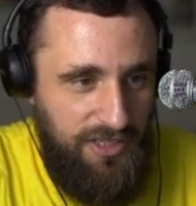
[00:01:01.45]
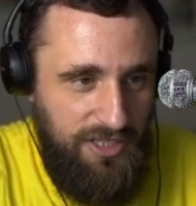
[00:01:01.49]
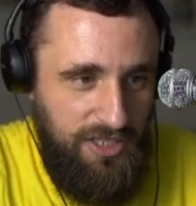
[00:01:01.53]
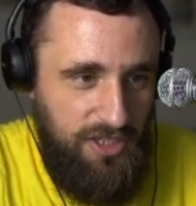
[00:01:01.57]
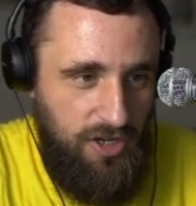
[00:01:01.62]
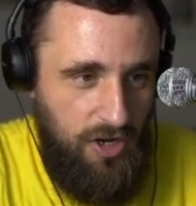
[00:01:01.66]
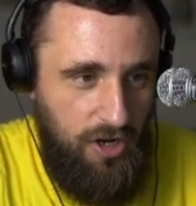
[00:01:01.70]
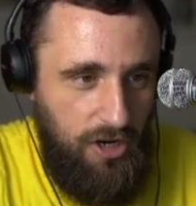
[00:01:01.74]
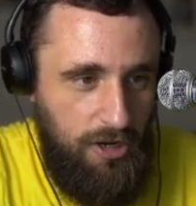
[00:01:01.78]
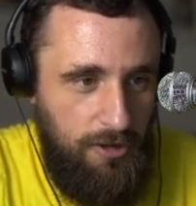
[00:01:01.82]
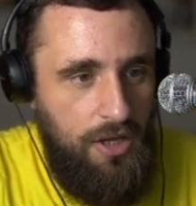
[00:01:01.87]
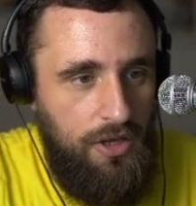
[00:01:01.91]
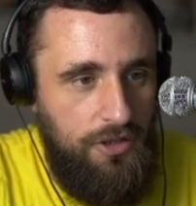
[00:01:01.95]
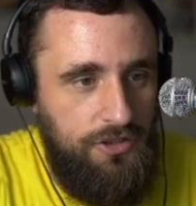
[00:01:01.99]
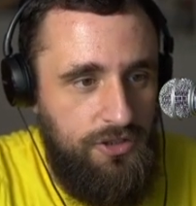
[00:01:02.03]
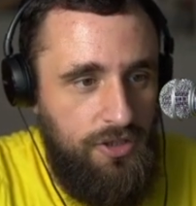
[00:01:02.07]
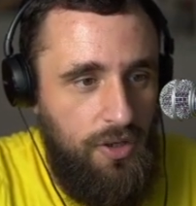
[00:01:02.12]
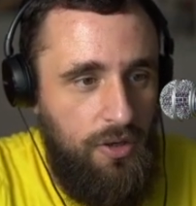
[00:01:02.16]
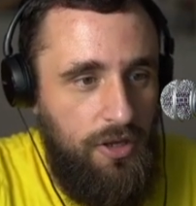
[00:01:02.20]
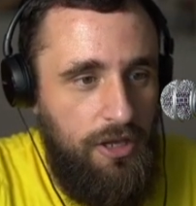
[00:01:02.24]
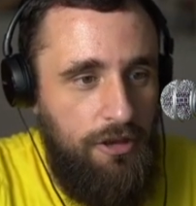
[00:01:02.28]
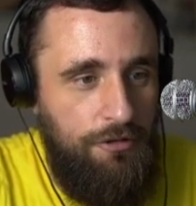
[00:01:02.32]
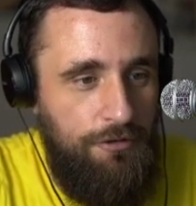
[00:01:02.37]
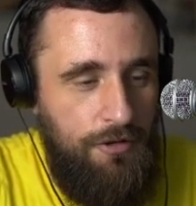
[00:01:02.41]
you know. So
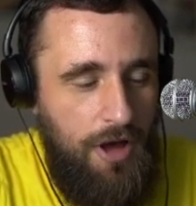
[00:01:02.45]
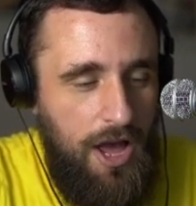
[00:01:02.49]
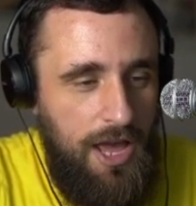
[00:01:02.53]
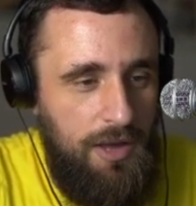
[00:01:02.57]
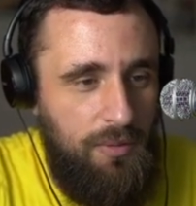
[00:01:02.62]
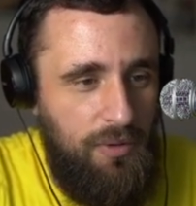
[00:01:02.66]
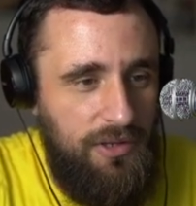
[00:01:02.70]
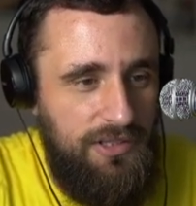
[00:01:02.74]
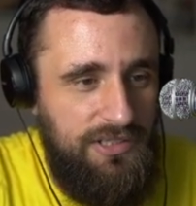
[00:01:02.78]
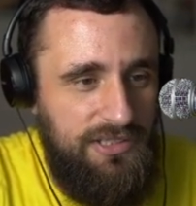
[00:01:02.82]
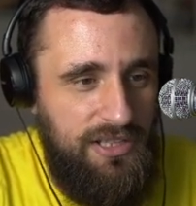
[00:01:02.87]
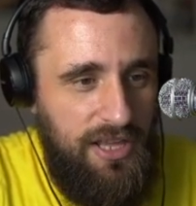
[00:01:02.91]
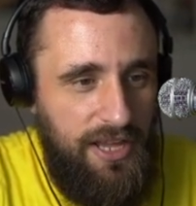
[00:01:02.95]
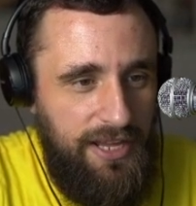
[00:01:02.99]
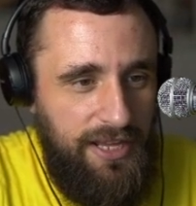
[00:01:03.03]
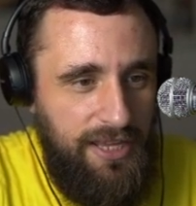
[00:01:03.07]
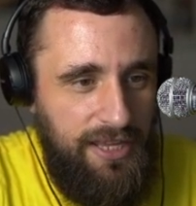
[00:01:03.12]
if I was like